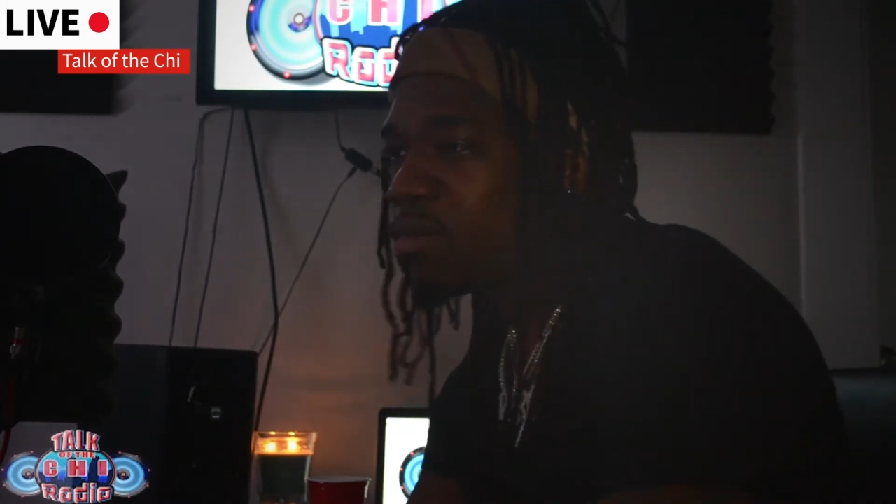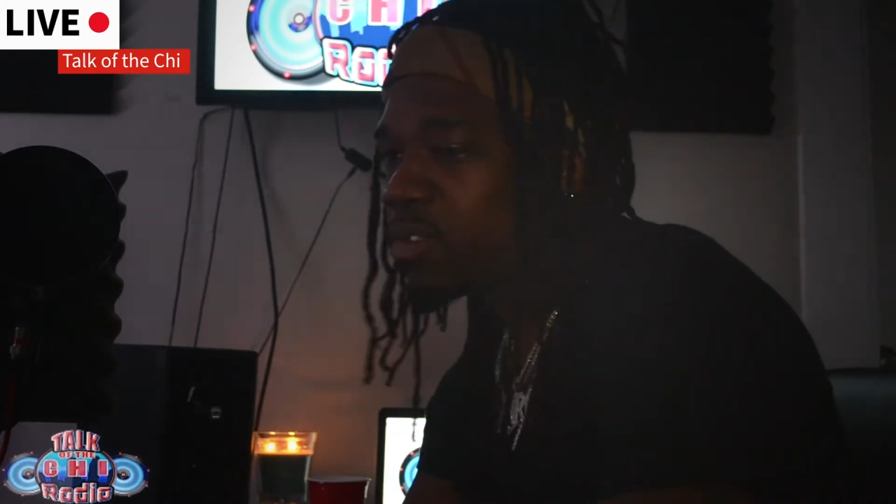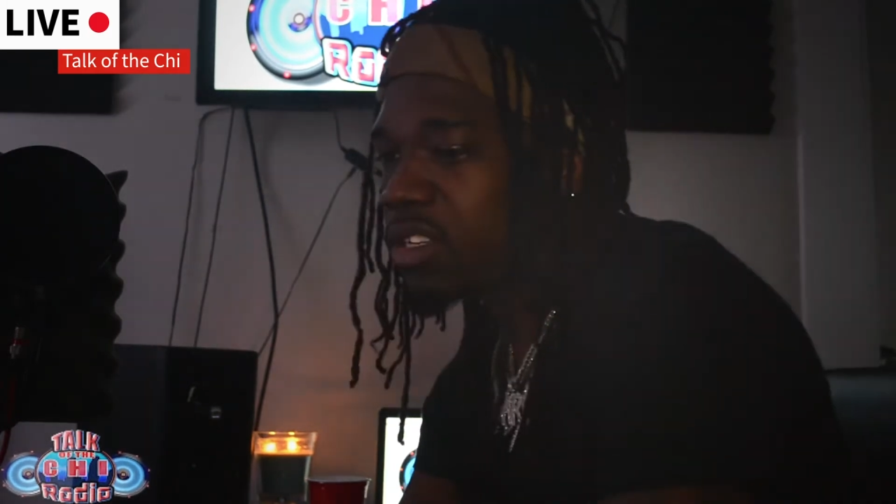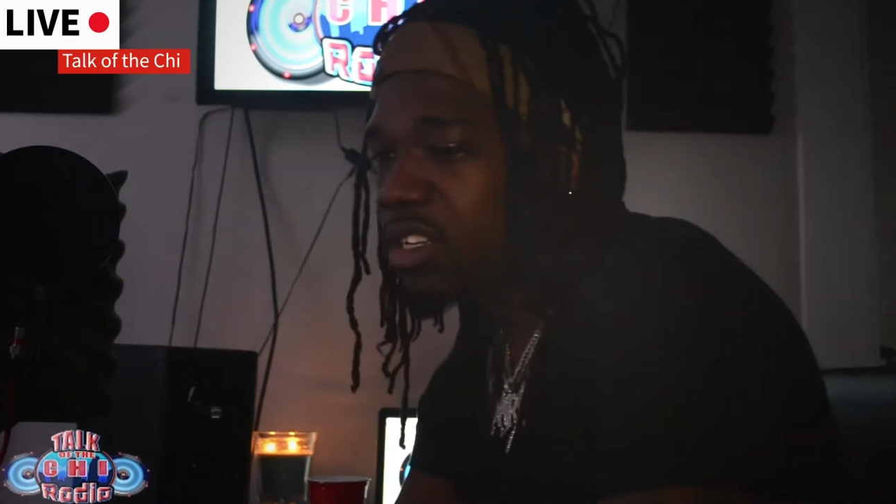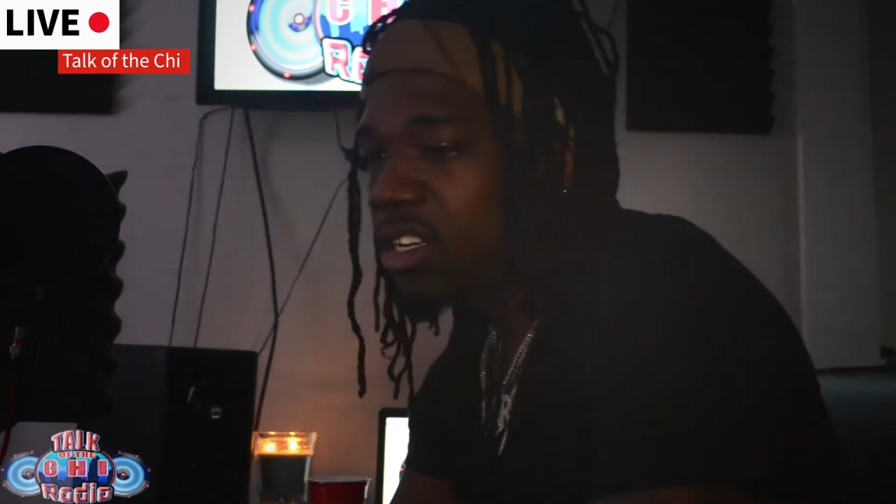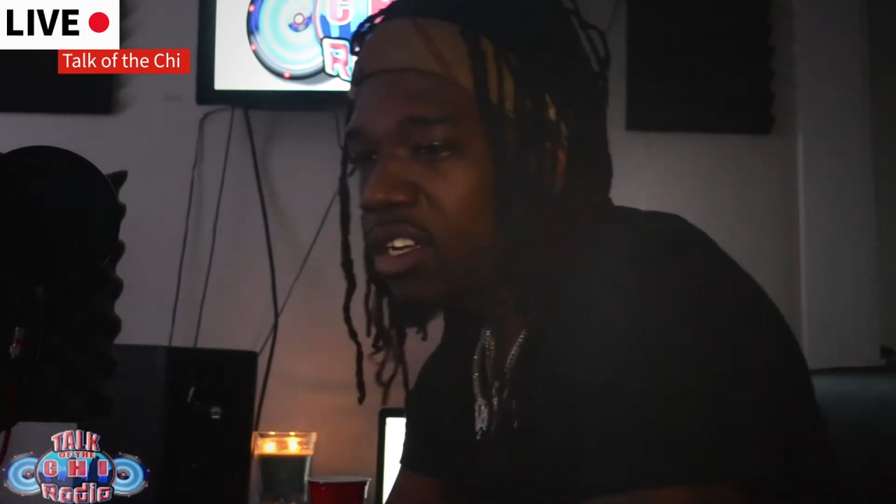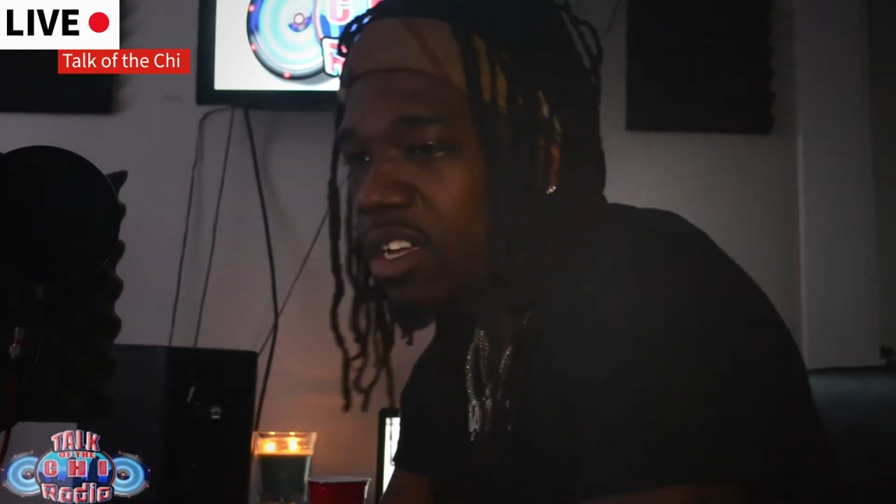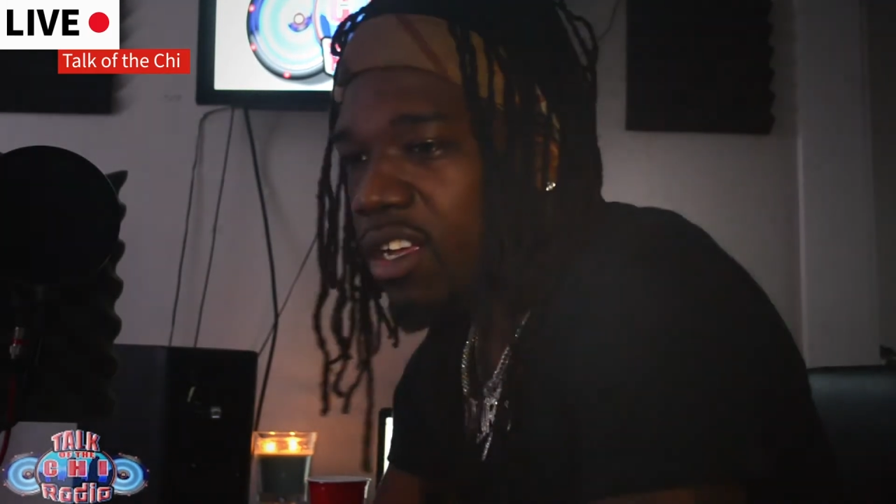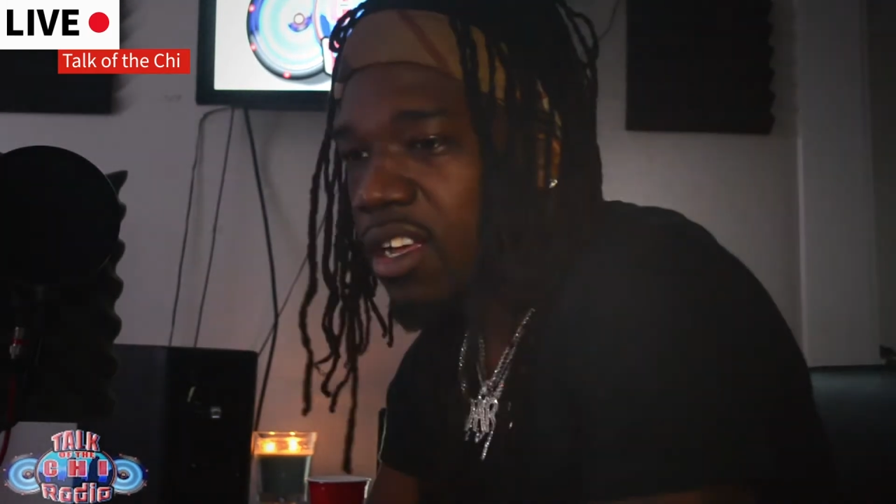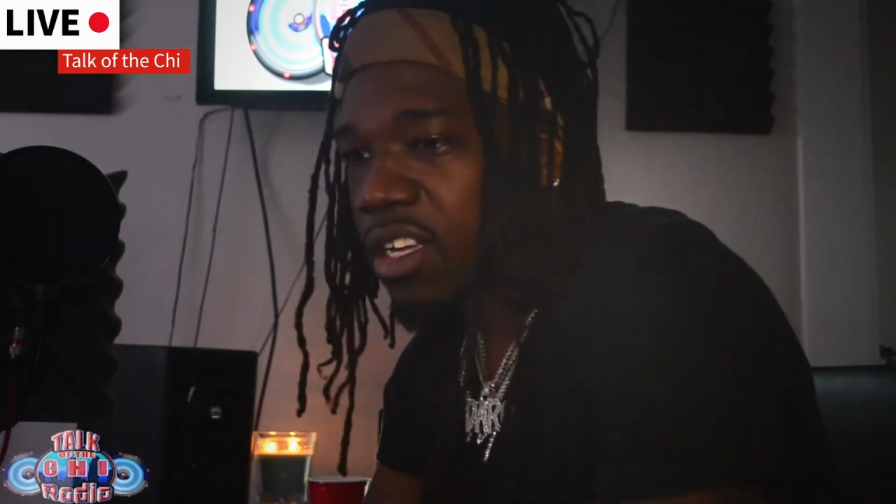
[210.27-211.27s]
one
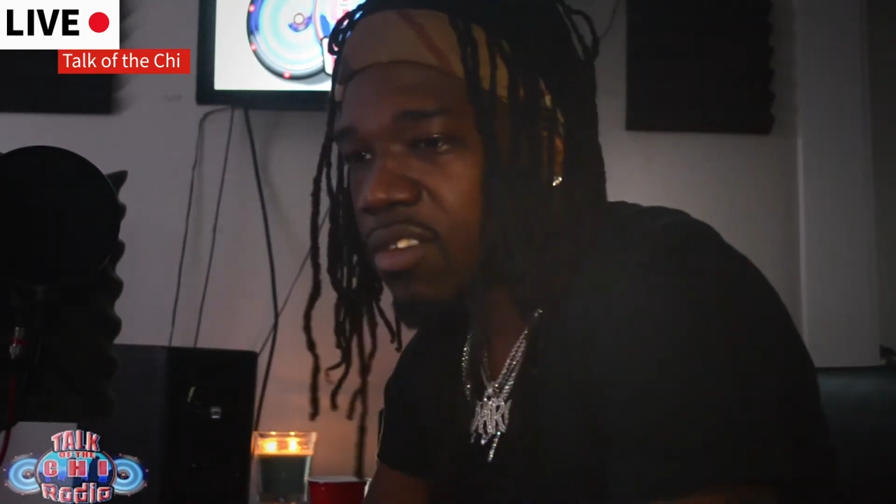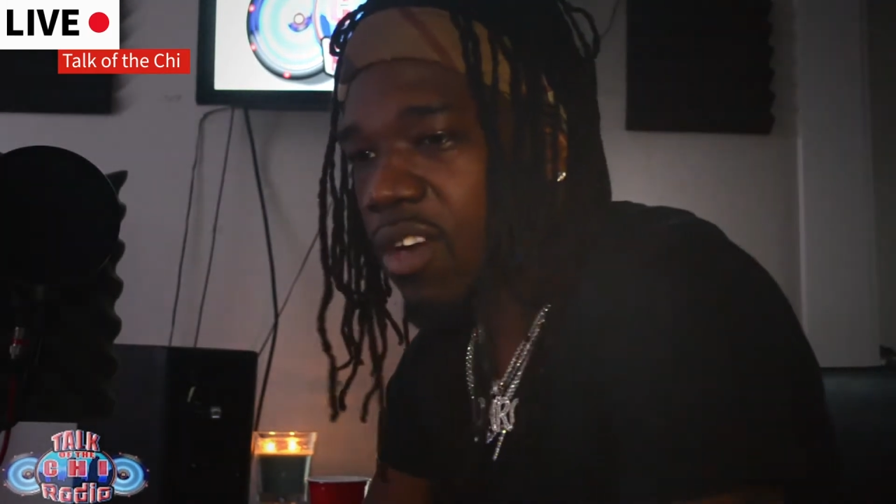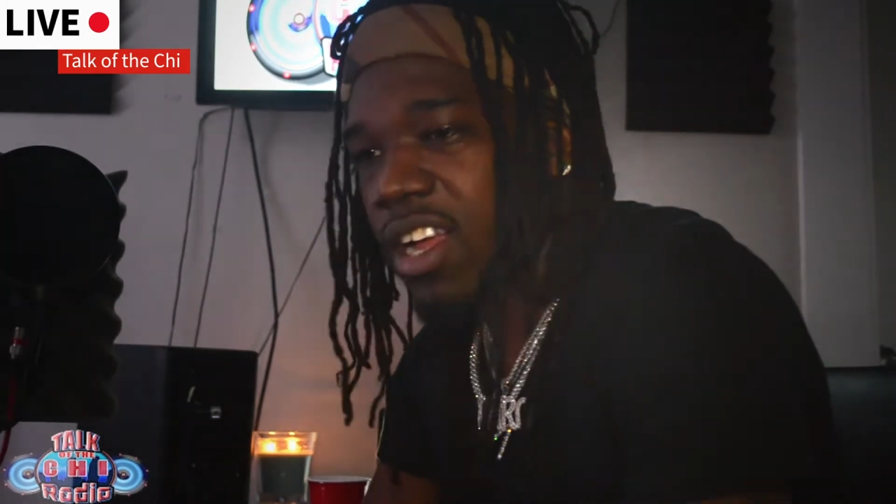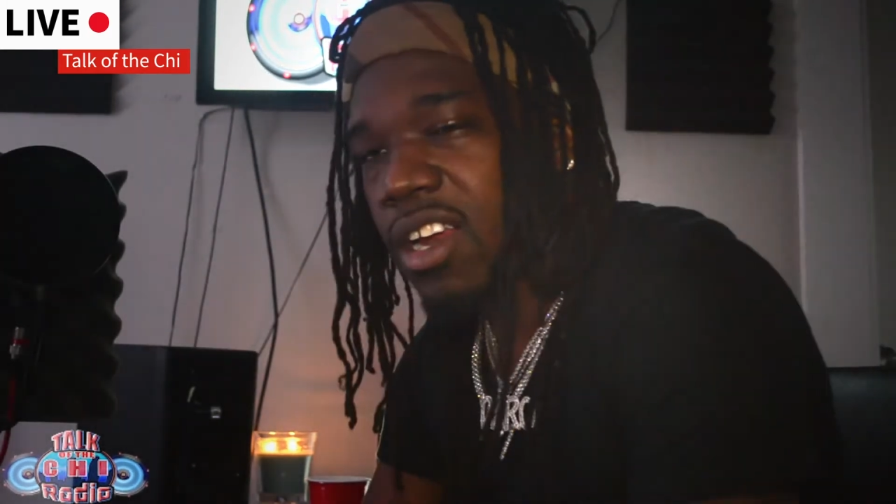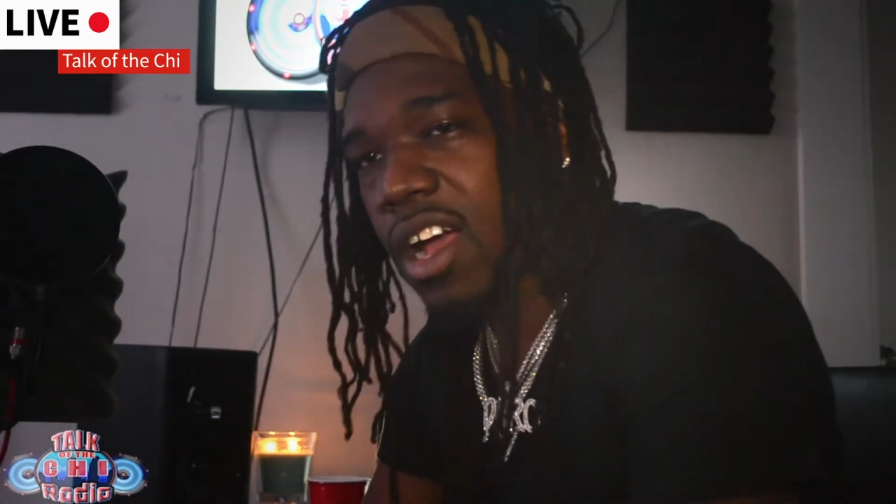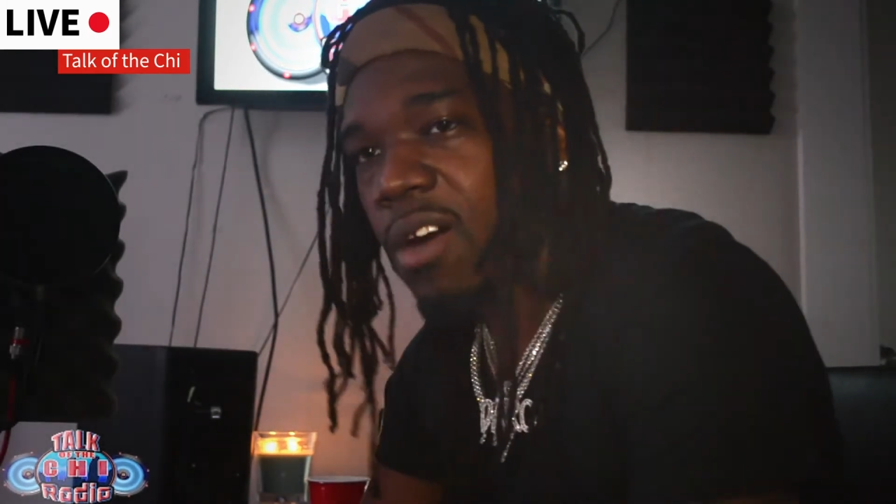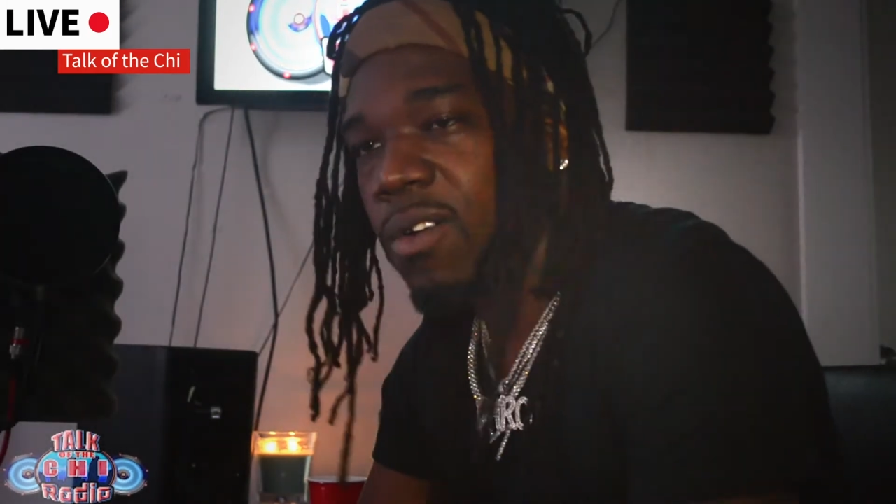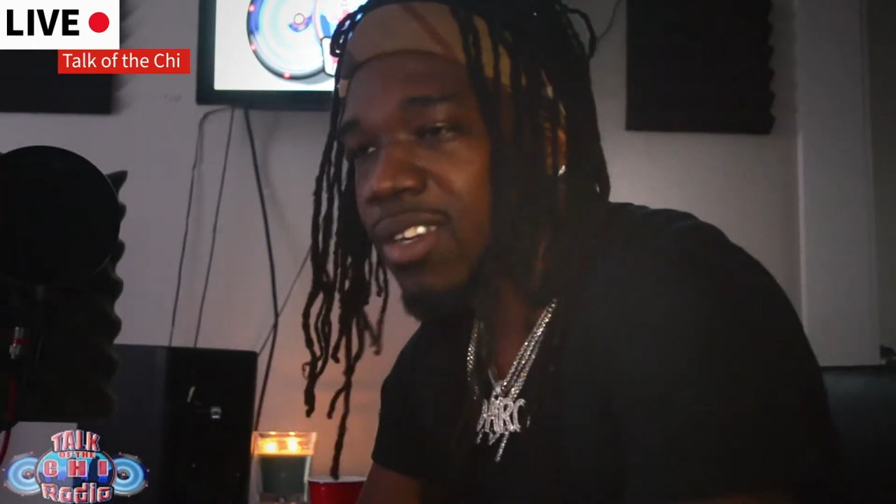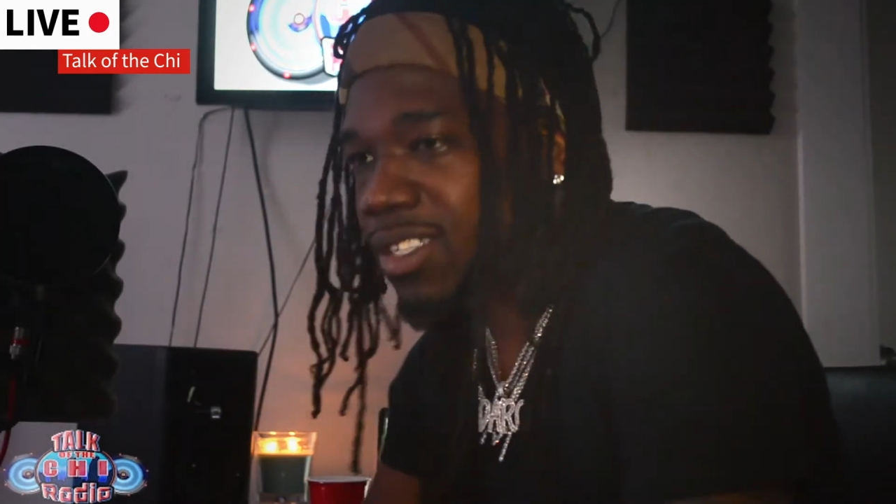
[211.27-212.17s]
right now,